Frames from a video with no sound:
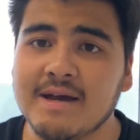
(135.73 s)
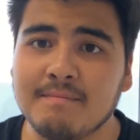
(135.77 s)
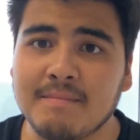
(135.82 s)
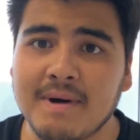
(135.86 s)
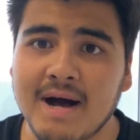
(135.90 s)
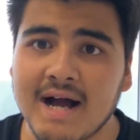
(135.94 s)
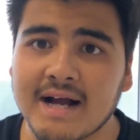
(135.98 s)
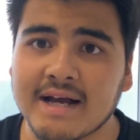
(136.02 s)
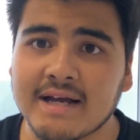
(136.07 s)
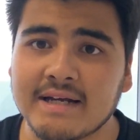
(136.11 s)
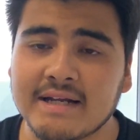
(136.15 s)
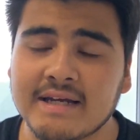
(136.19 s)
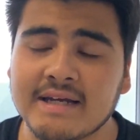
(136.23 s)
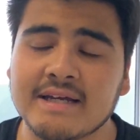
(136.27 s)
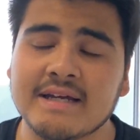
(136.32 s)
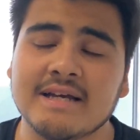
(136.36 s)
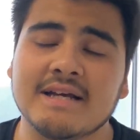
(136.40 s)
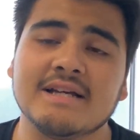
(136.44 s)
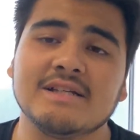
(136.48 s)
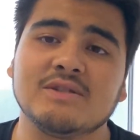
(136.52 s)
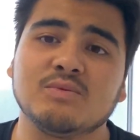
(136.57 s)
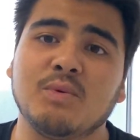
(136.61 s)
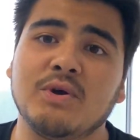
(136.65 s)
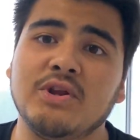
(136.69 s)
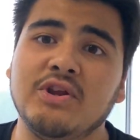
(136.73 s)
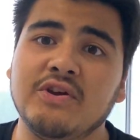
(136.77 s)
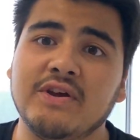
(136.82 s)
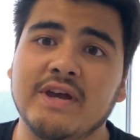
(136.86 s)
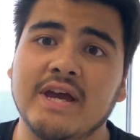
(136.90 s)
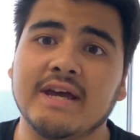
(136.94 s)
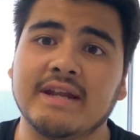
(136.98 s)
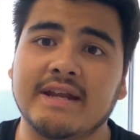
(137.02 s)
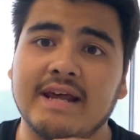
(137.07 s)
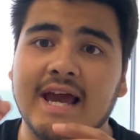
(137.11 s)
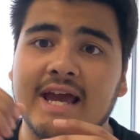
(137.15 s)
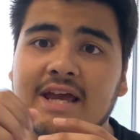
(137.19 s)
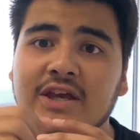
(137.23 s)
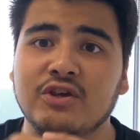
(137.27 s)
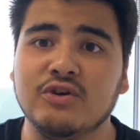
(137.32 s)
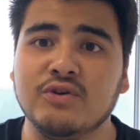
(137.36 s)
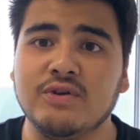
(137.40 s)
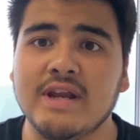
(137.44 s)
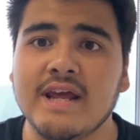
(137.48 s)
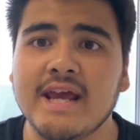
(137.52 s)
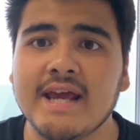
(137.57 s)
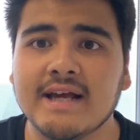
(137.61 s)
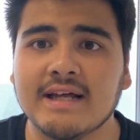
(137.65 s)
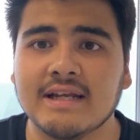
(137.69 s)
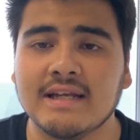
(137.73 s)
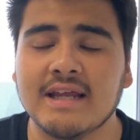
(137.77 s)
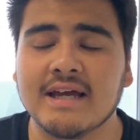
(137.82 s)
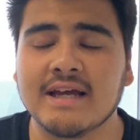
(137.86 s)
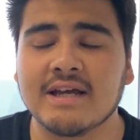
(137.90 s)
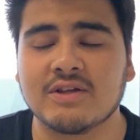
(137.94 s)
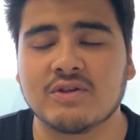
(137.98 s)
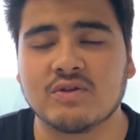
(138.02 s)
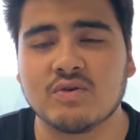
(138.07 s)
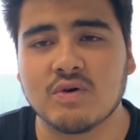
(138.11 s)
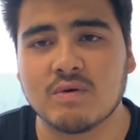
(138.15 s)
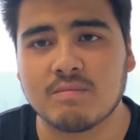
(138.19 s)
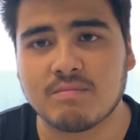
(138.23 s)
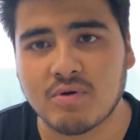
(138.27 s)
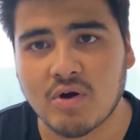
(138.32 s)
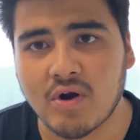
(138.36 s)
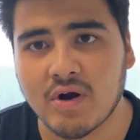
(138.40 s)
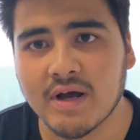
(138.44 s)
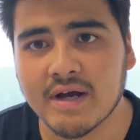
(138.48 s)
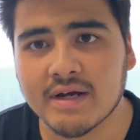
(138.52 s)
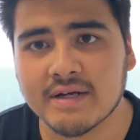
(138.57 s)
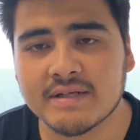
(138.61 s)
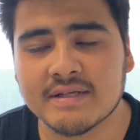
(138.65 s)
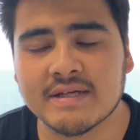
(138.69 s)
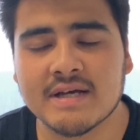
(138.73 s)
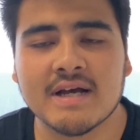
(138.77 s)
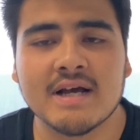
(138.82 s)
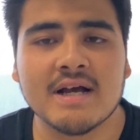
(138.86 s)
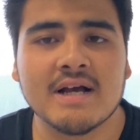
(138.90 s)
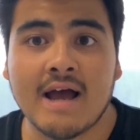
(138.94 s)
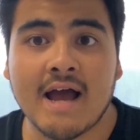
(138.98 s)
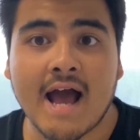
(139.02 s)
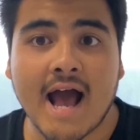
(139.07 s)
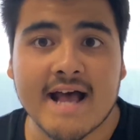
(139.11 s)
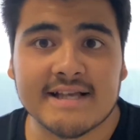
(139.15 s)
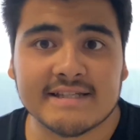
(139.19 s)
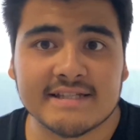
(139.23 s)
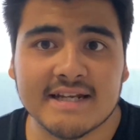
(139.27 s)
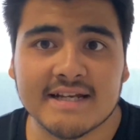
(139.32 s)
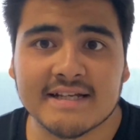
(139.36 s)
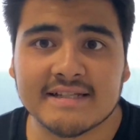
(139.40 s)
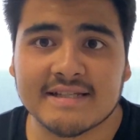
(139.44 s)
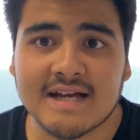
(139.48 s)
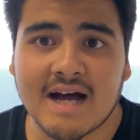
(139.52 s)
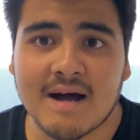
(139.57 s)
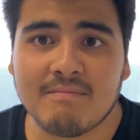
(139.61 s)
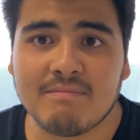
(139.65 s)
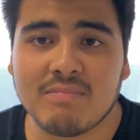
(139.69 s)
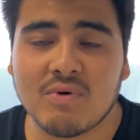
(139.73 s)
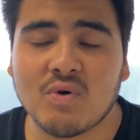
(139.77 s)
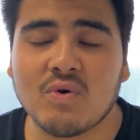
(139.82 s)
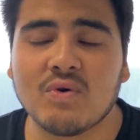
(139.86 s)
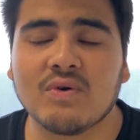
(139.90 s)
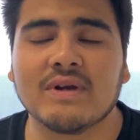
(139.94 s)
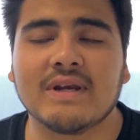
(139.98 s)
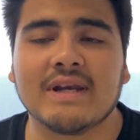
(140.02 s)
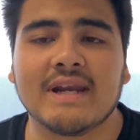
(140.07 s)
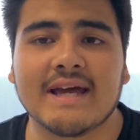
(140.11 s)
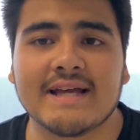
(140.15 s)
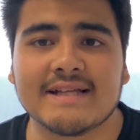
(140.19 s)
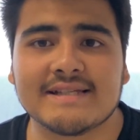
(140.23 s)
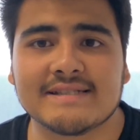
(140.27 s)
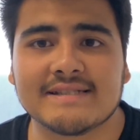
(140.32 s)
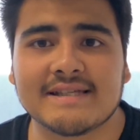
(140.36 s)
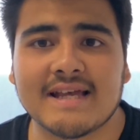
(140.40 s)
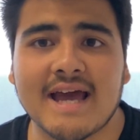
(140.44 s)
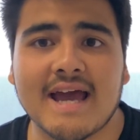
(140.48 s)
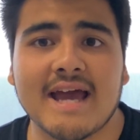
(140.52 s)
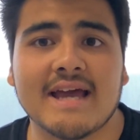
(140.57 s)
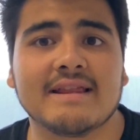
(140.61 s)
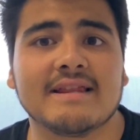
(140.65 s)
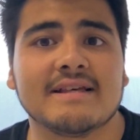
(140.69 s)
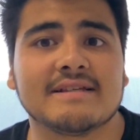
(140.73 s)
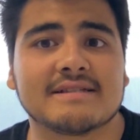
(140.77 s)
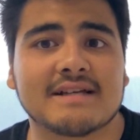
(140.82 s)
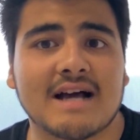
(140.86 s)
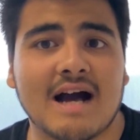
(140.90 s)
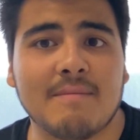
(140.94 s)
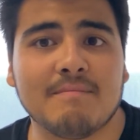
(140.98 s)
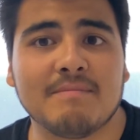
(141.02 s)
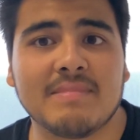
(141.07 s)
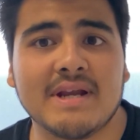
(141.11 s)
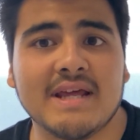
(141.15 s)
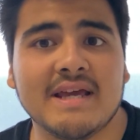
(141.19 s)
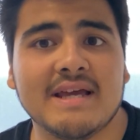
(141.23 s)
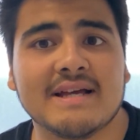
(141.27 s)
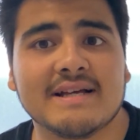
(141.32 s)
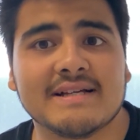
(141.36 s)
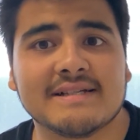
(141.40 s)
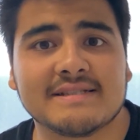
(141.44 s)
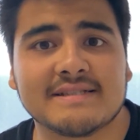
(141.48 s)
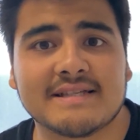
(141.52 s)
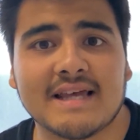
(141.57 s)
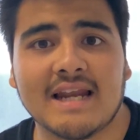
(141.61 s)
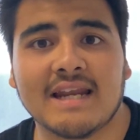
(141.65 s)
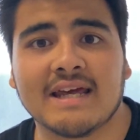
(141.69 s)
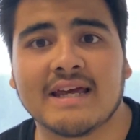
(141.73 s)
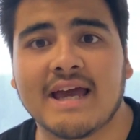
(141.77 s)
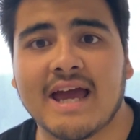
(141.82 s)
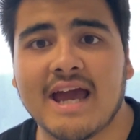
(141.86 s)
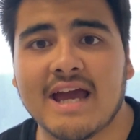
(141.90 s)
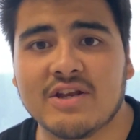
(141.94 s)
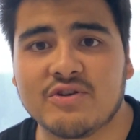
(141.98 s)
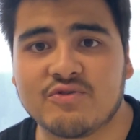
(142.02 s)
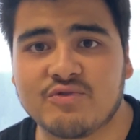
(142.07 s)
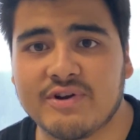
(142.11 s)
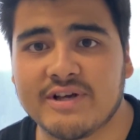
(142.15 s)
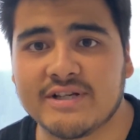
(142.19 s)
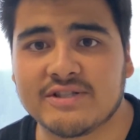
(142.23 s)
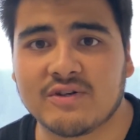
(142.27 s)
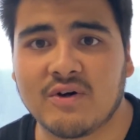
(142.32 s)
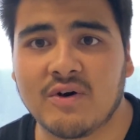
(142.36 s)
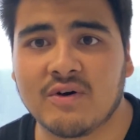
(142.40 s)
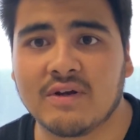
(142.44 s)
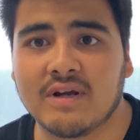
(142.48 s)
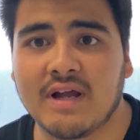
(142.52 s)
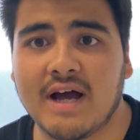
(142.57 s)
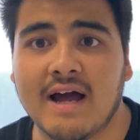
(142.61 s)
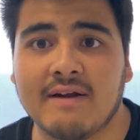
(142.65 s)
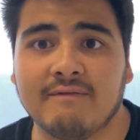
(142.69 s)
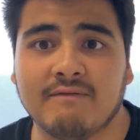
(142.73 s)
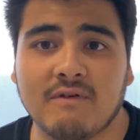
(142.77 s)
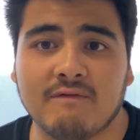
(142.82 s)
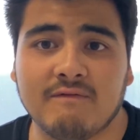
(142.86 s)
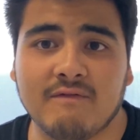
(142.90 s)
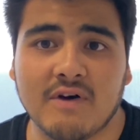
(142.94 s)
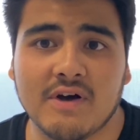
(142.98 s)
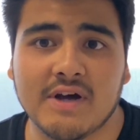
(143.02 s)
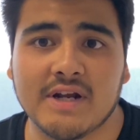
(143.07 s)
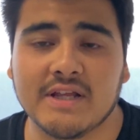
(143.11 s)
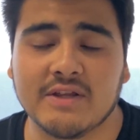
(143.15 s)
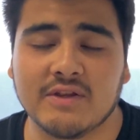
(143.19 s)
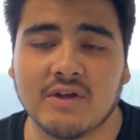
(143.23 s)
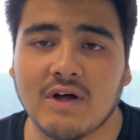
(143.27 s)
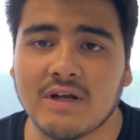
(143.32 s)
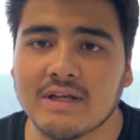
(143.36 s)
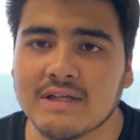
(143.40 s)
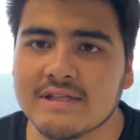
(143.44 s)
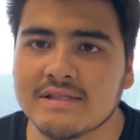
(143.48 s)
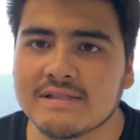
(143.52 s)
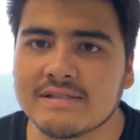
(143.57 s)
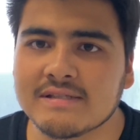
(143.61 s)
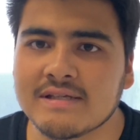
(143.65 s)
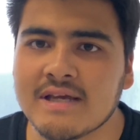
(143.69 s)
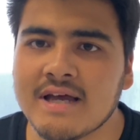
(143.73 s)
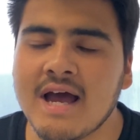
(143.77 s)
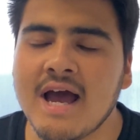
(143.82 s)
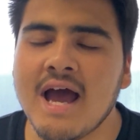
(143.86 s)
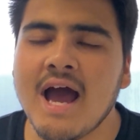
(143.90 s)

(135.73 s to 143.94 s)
marketing is when you get a unique link to a product. As an example, let's say this company is selling a dress online for $30.